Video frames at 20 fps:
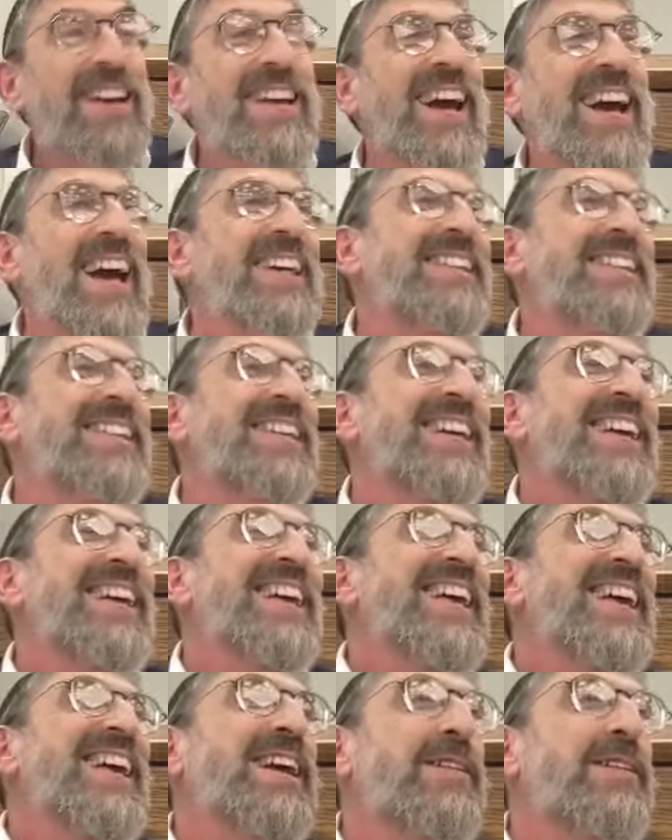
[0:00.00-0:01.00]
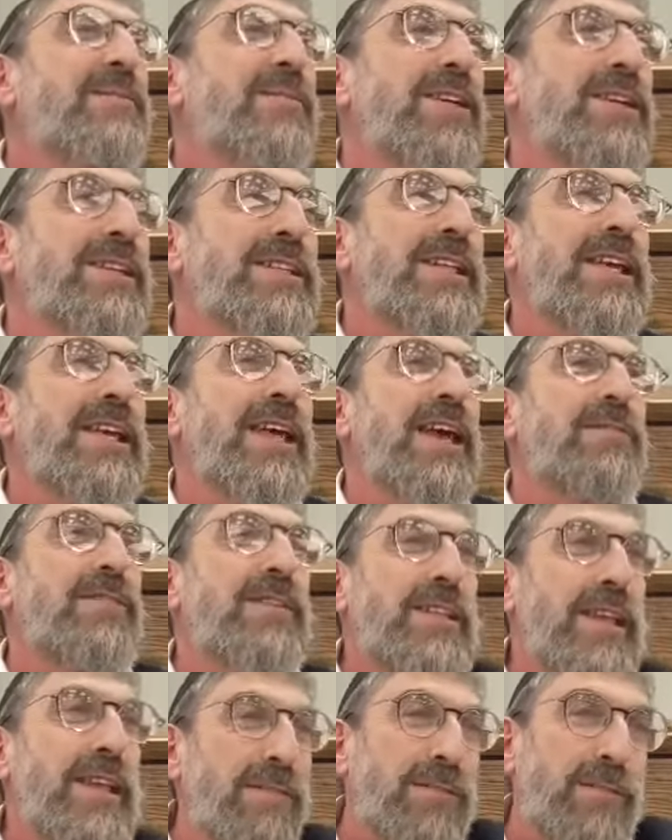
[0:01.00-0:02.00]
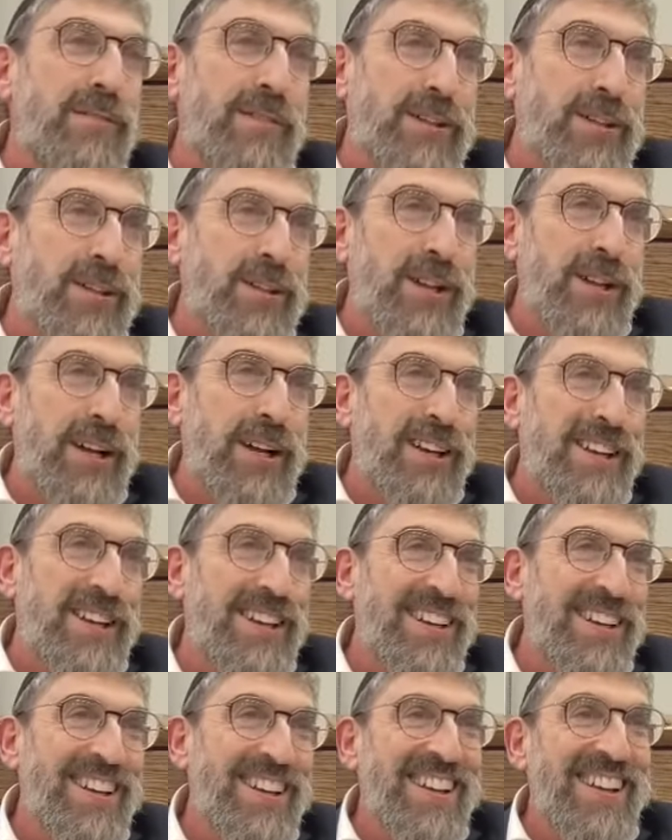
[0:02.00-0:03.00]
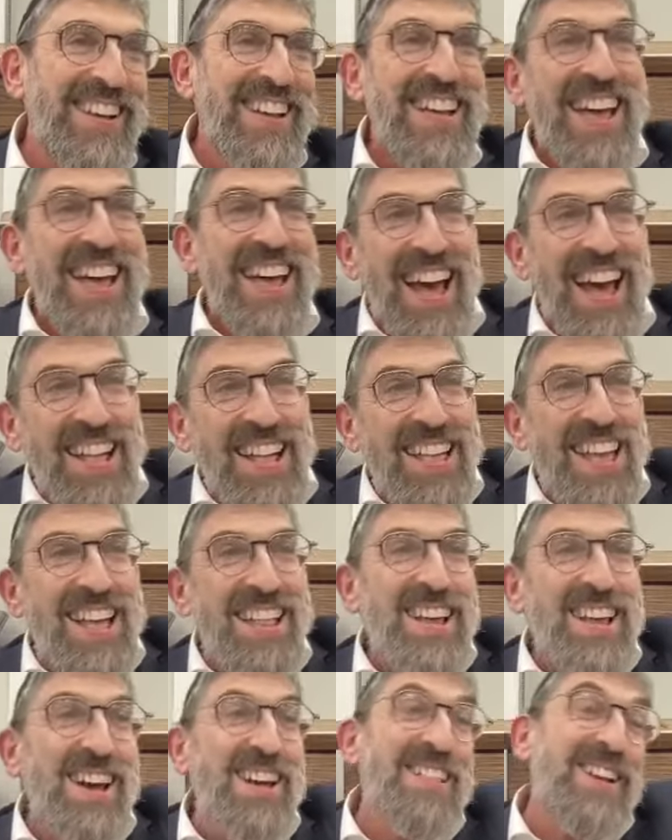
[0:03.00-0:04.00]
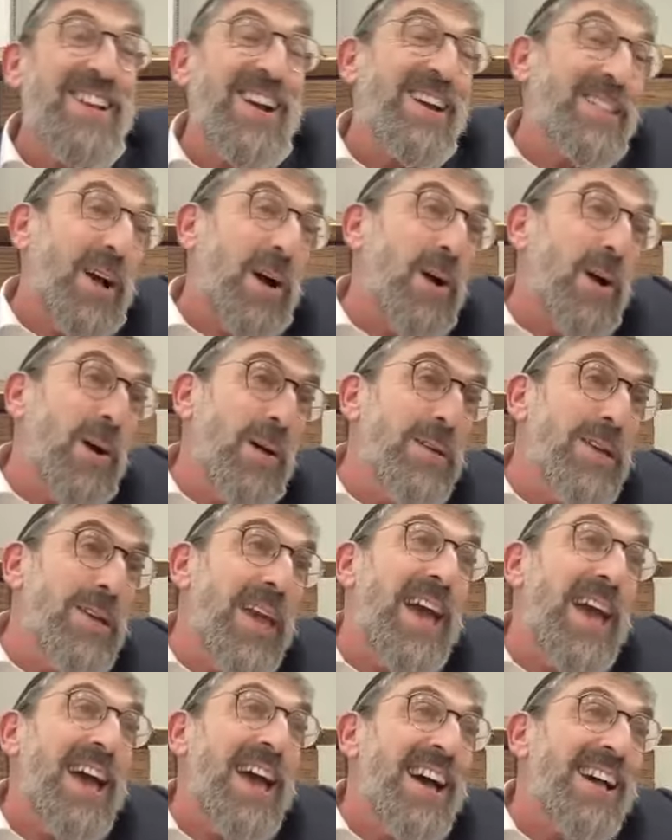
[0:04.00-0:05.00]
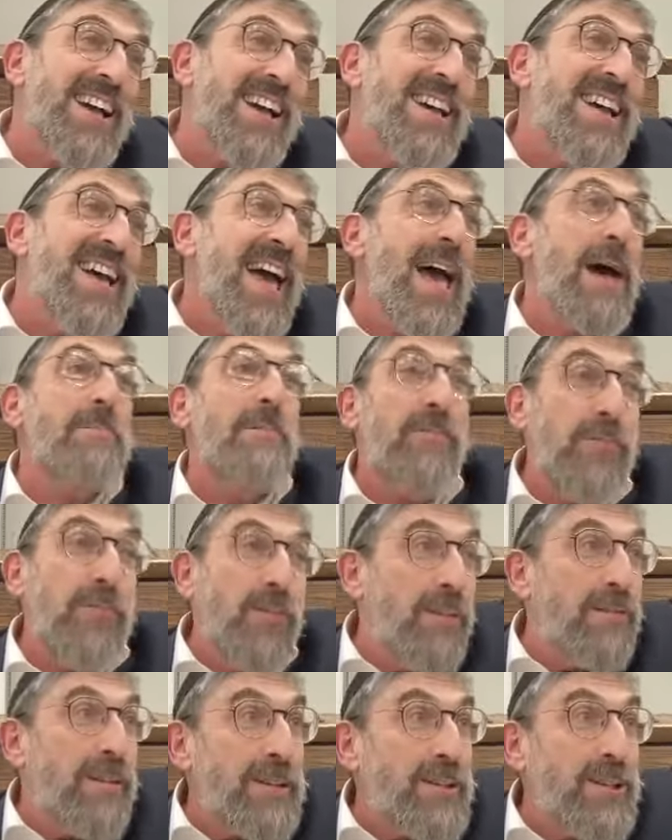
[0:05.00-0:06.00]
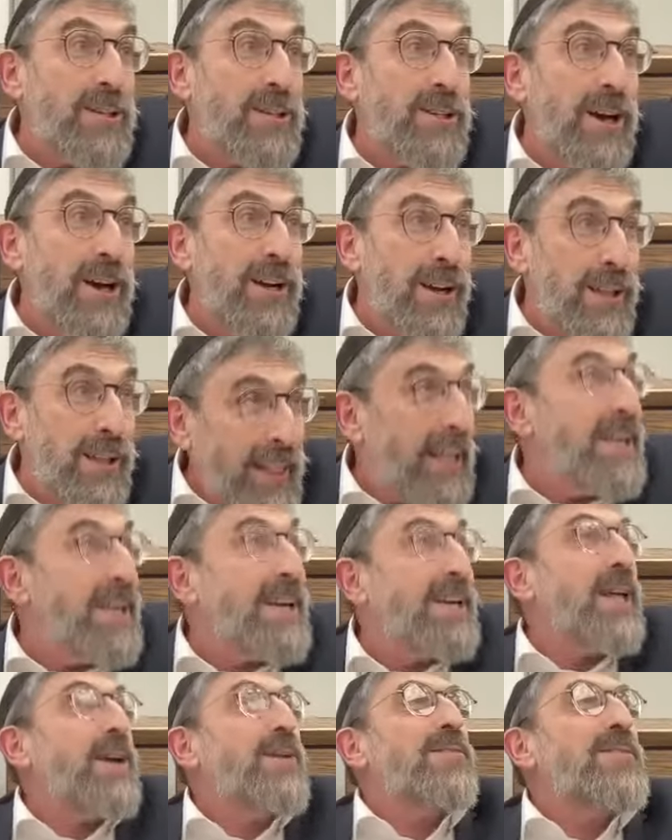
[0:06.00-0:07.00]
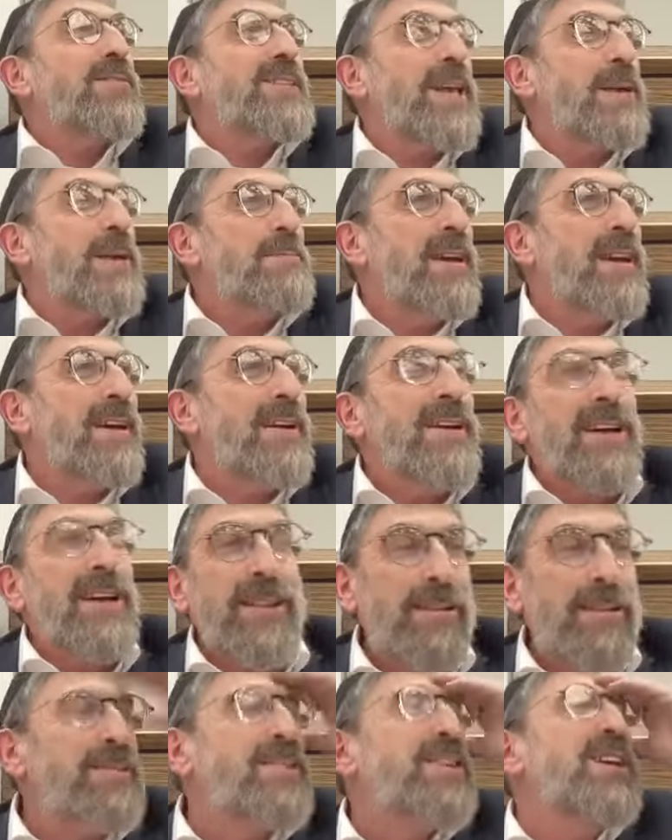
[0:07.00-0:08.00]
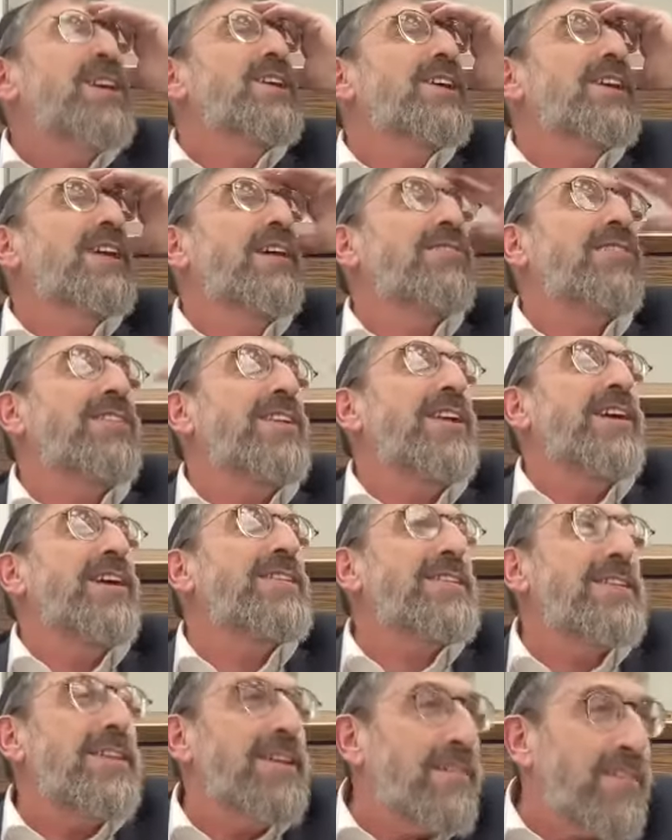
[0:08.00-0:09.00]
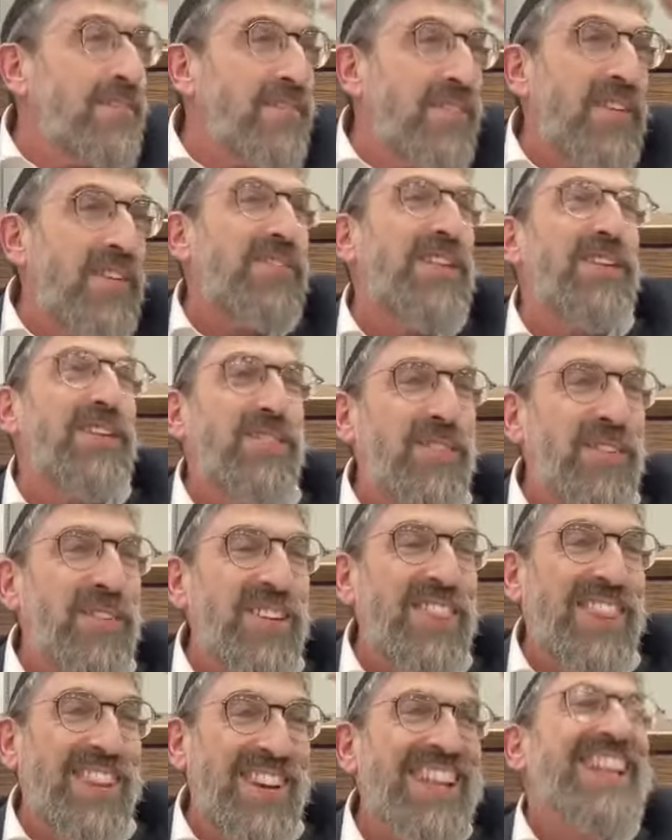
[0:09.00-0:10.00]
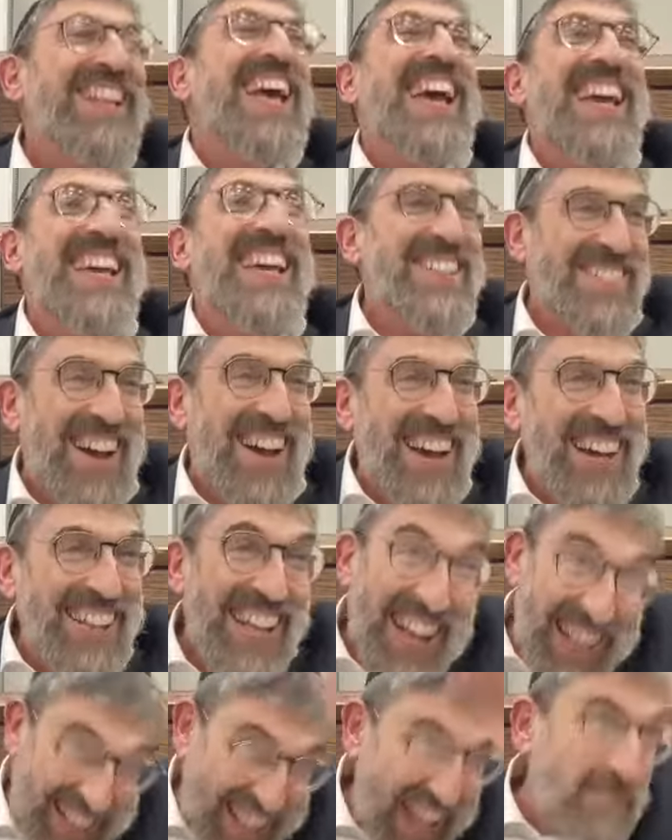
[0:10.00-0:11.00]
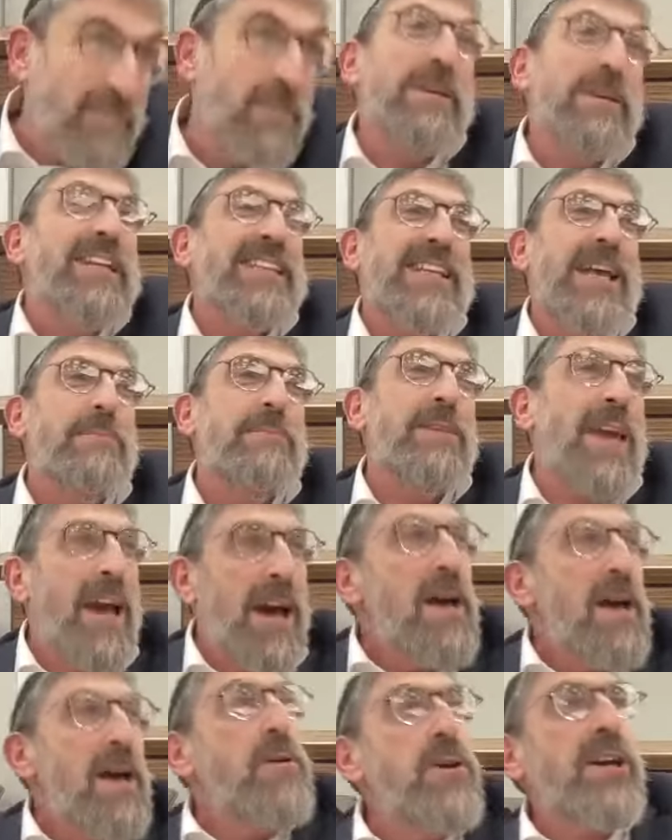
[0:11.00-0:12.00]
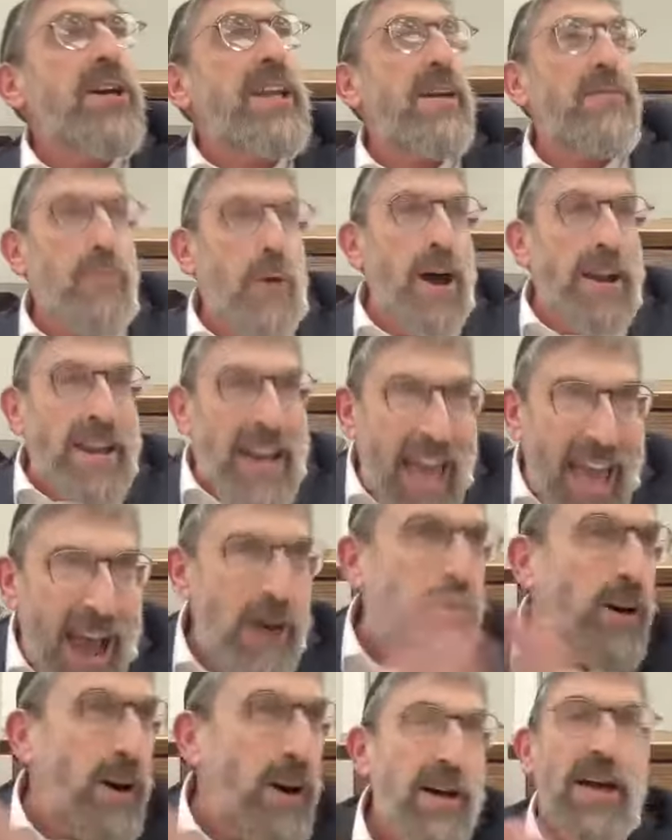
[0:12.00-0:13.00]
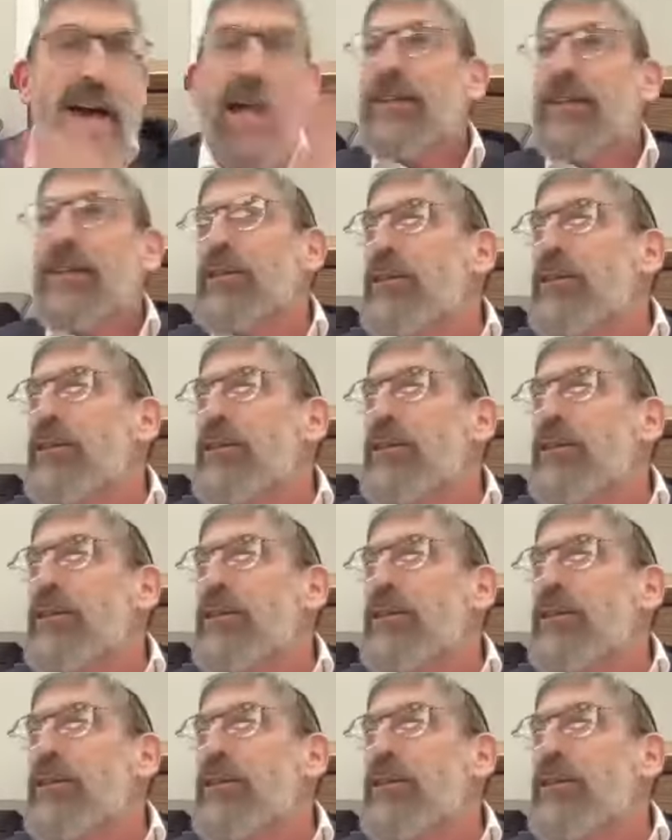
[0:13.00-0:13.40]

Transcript: it's after Rosh Hashanah, that you got the whole year, and before Rosh Hashanah, that you can take off the same year. In other words, you got 353 days, right? That would be the same year. You can have 1 hour and it's